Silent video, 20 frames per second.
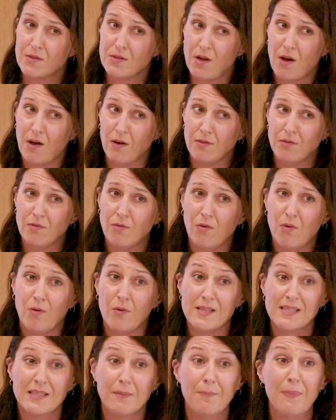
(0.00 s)
done or
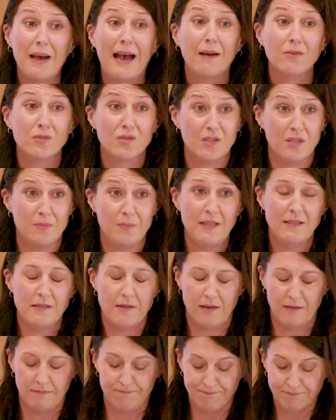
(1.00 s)
is about to be done?